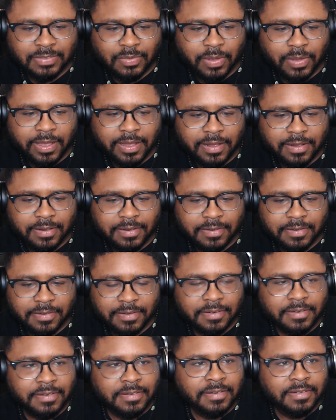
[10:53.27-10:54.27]
Wow.
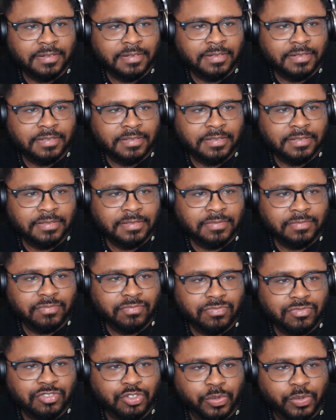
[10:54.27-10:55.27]

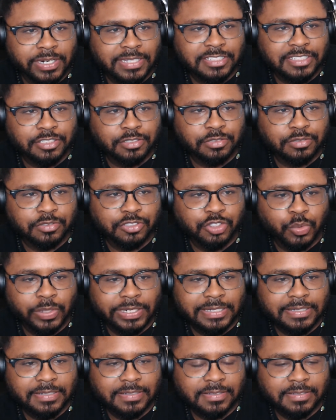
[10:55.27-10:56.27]

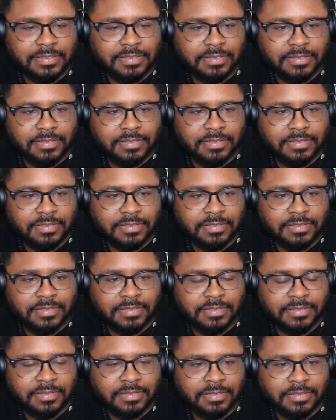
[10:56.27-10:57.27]
22-20. Hasn't
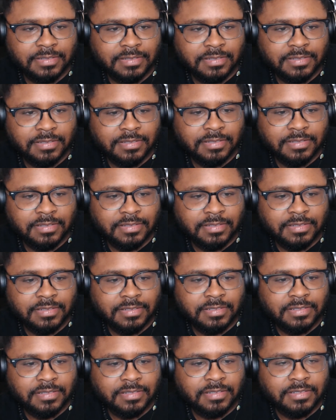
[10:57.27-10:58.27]
missed one yet.
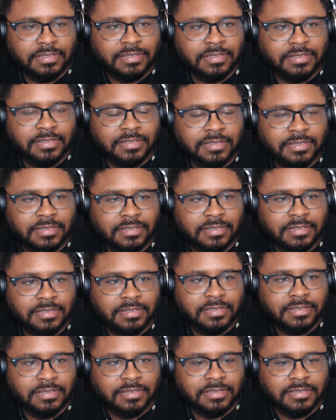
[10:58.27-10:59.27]
And he
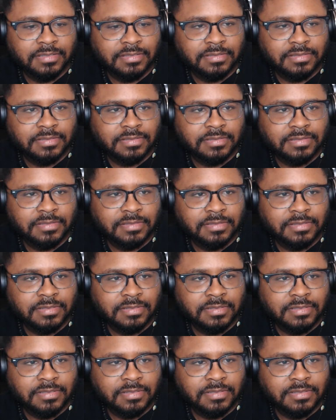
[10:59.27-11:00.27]
won't miss from the...
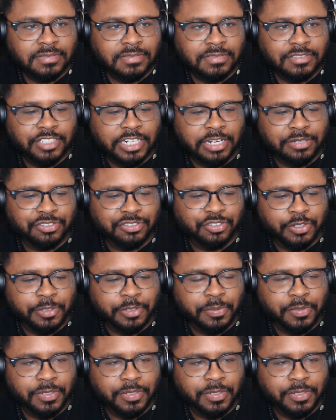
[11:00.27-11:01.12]
So that was three